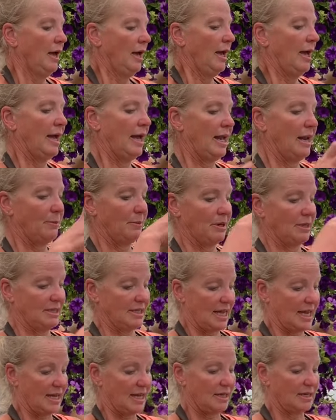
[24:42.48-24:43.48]
And I'm gonna
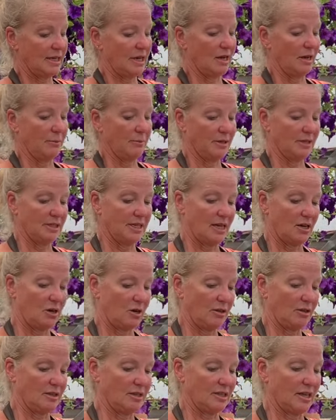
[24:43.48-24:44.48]
take it down. I'm gonna take
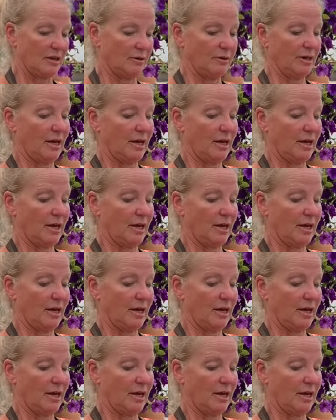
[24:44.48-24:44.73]
all this out.